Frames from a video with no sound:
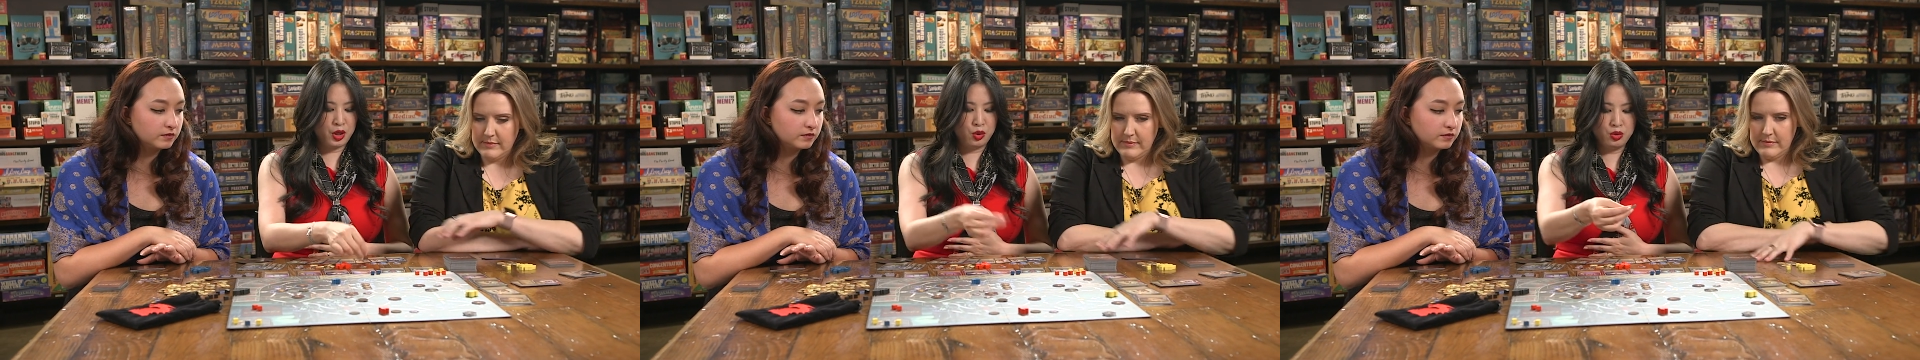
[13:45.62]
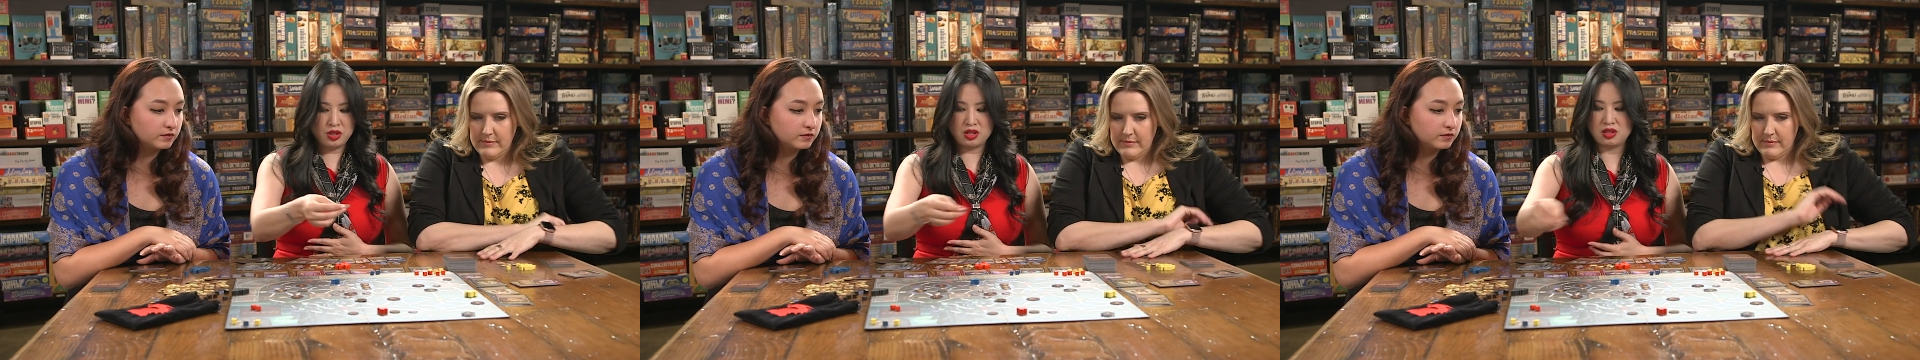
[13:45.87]

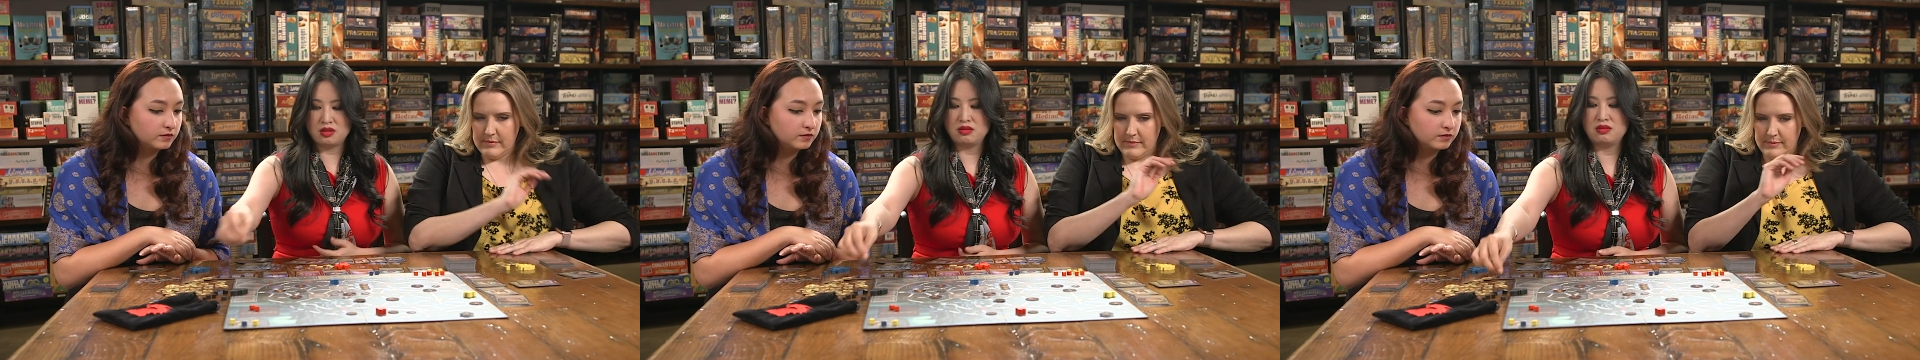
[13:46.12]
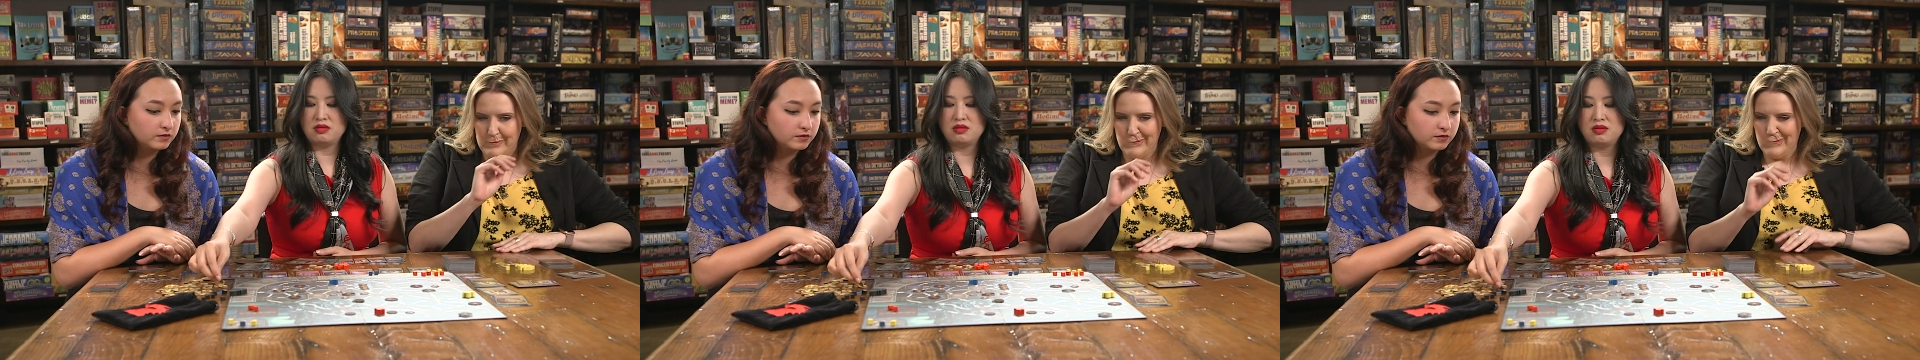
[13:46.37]
Speaker 1: boot
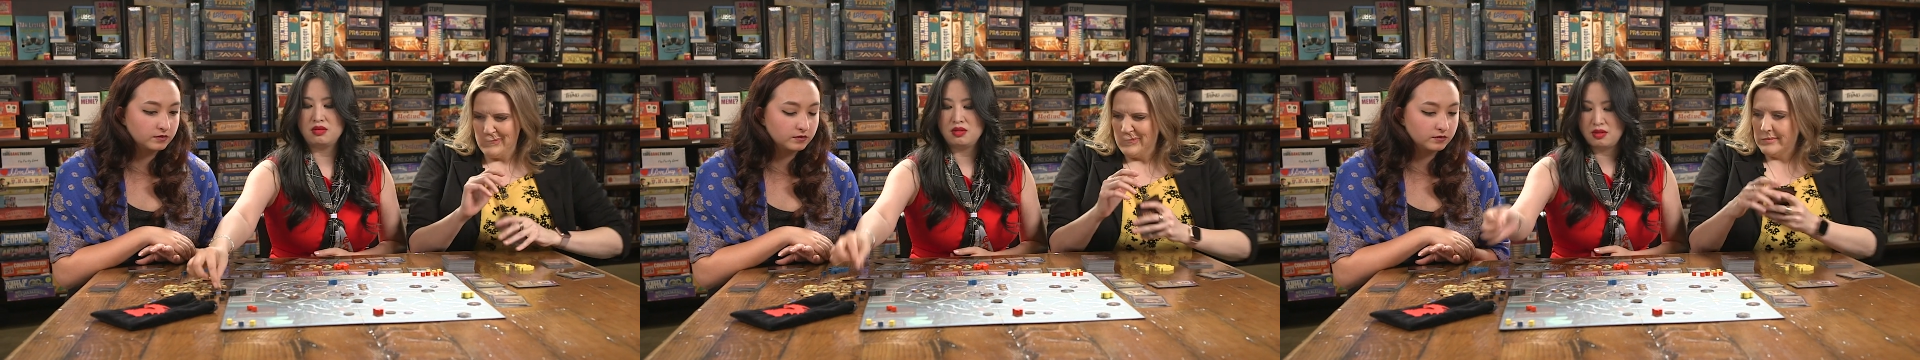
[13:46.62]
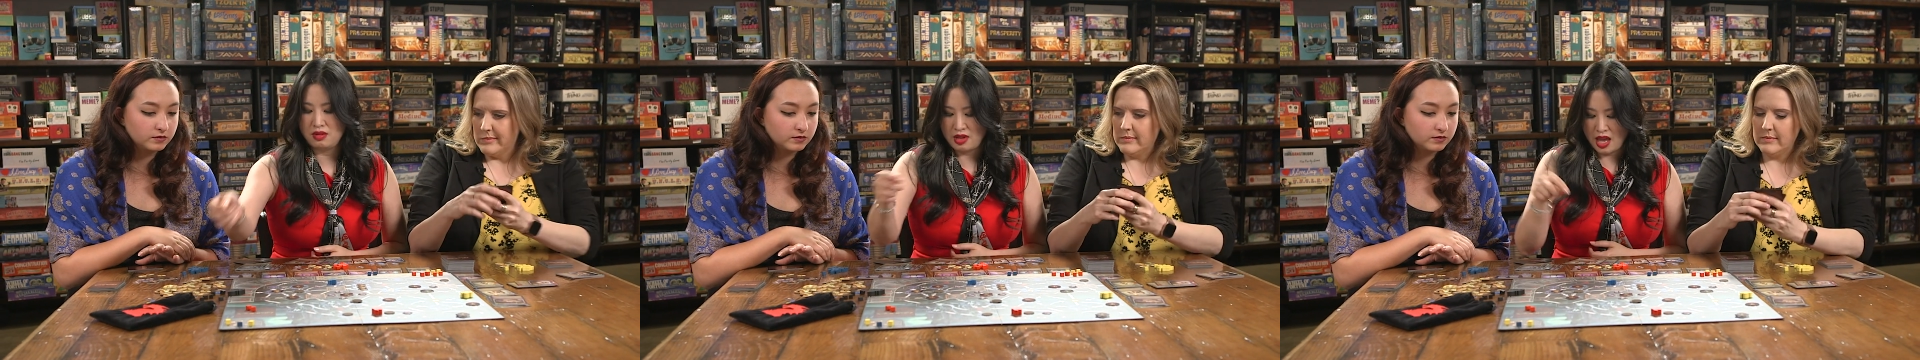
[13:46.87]

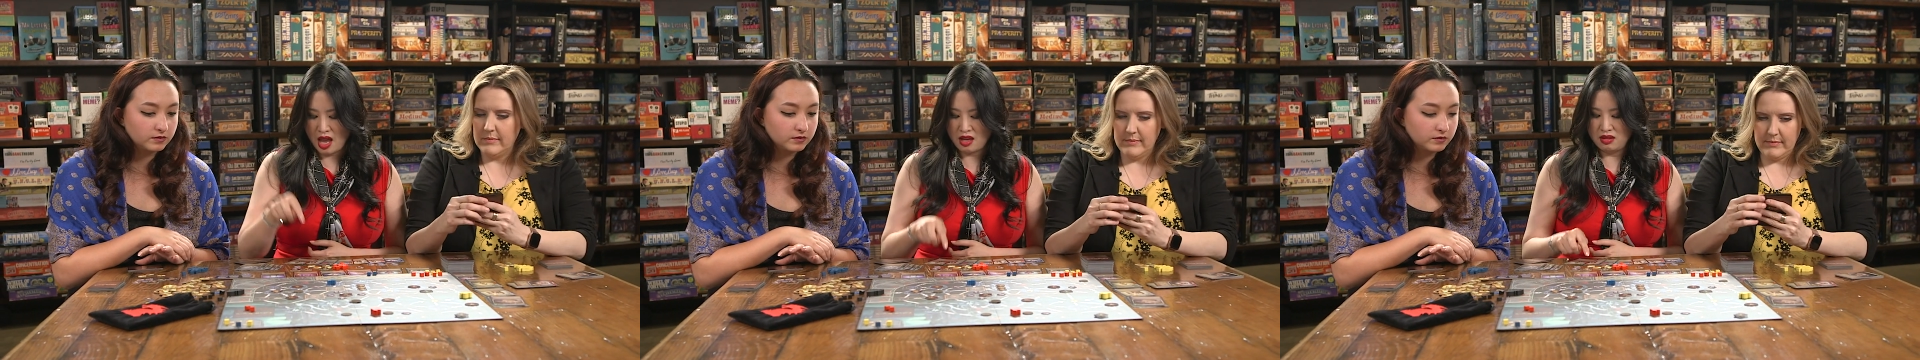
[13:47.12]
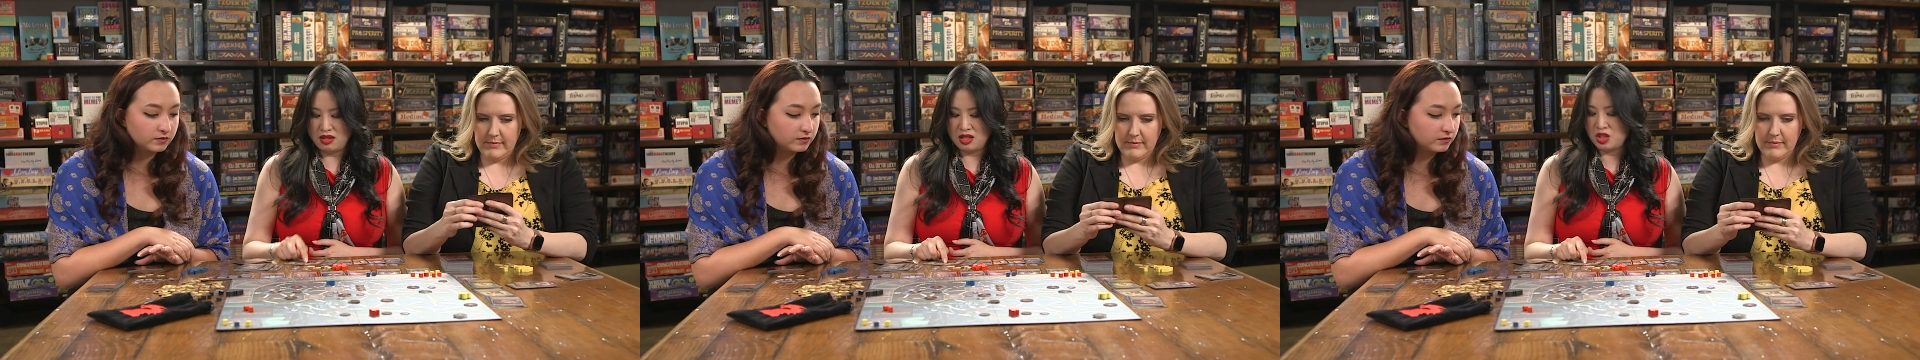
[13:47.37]

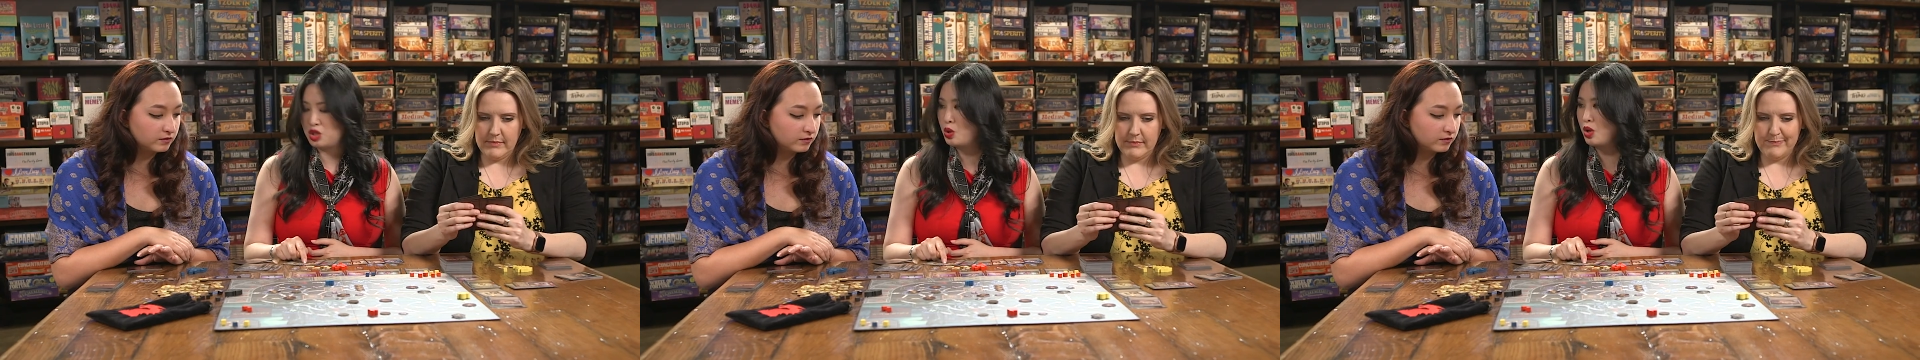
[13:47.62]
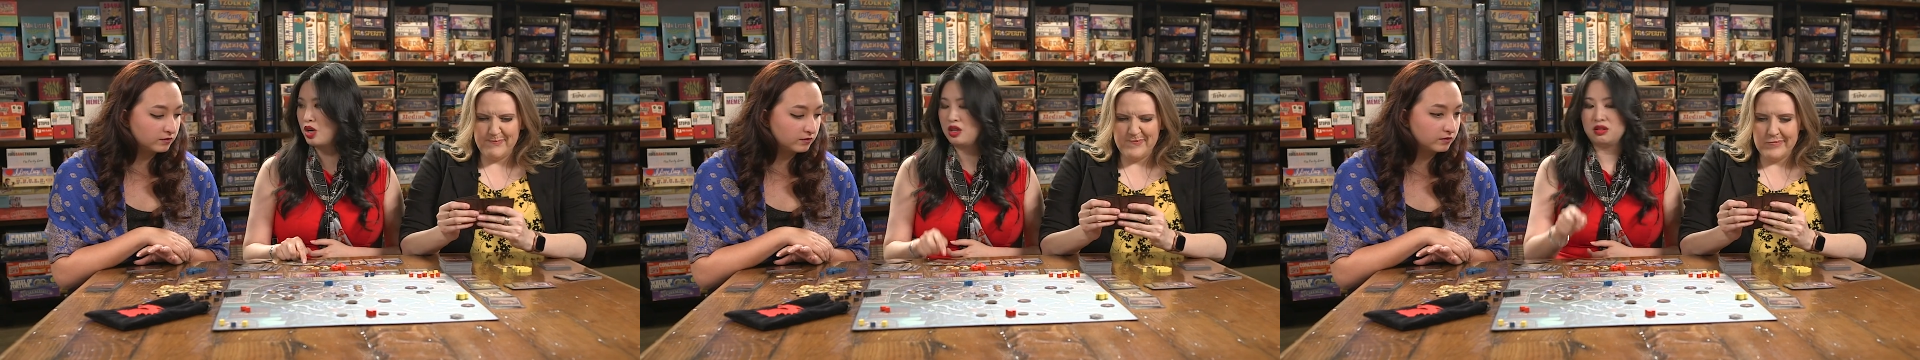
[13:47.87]
and this
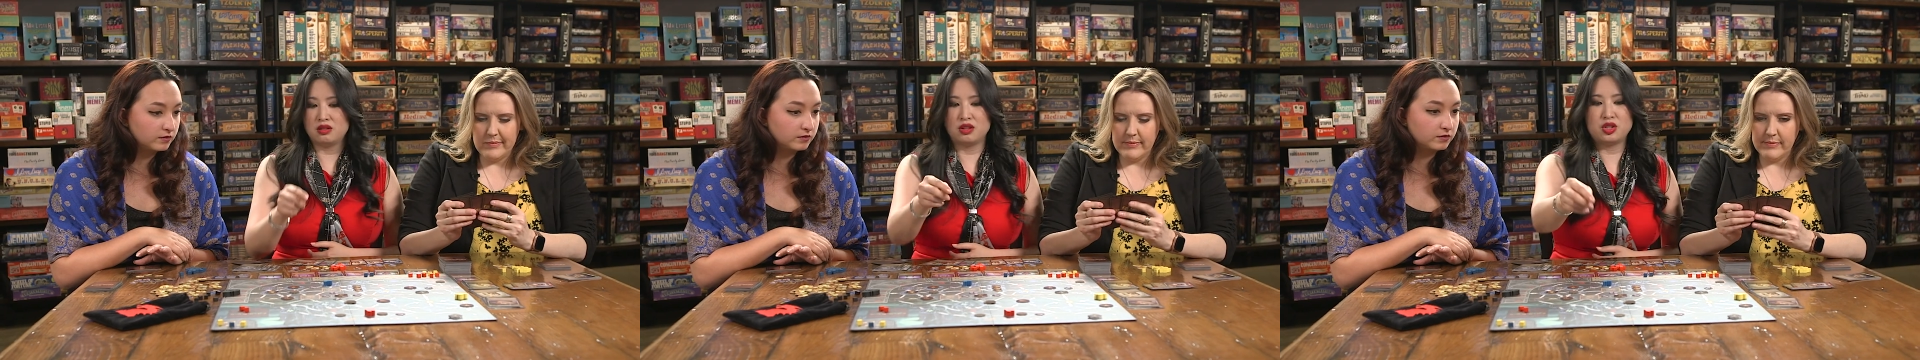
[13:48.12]
sword